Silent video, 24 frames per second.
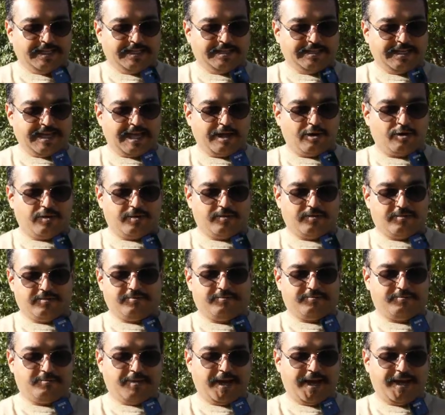Now,
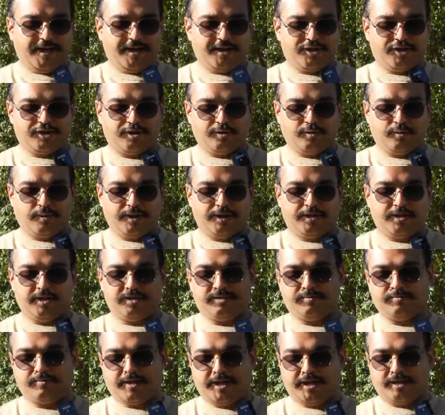my issue with
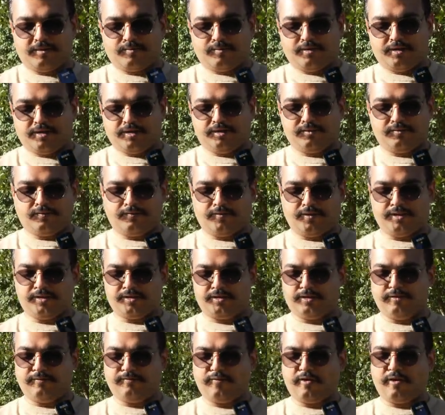this mic was
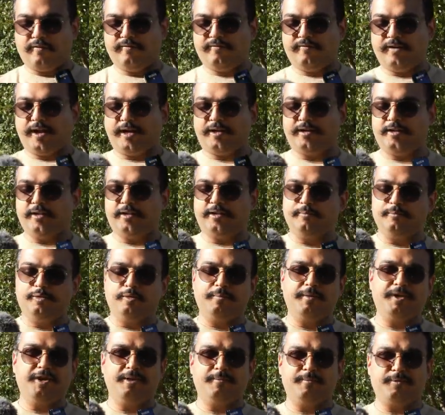first the form factor. The
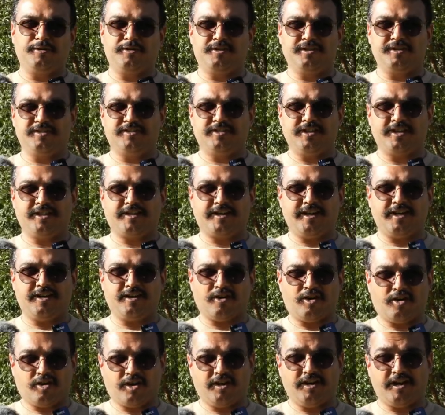moment you put this dead cat
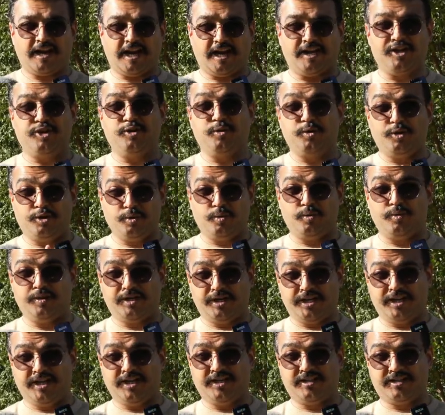on, and you do
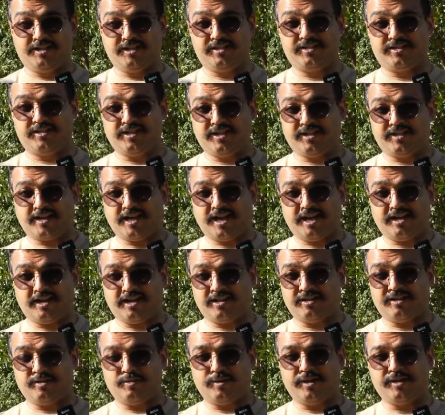need this dead cat,
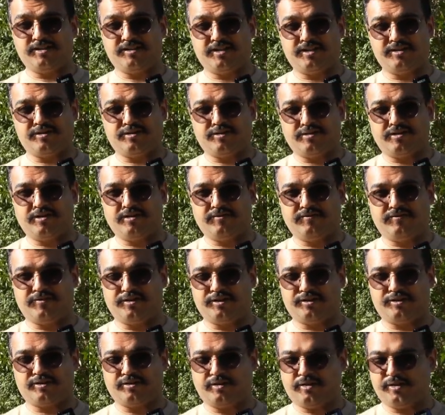otherwise there's a lot of
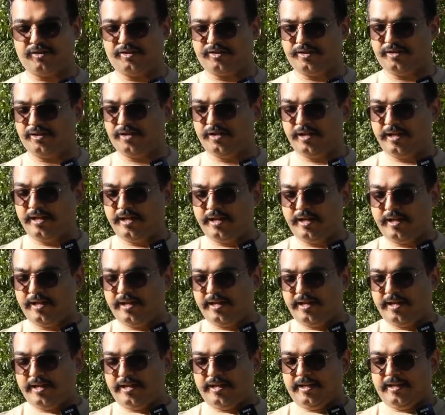distortion.
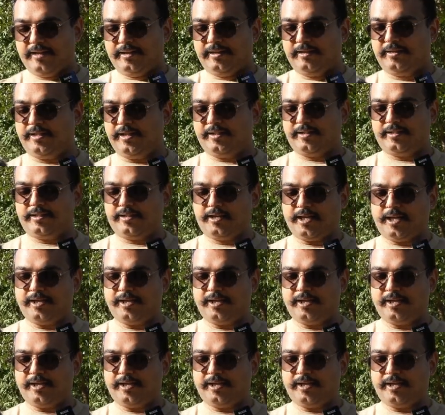This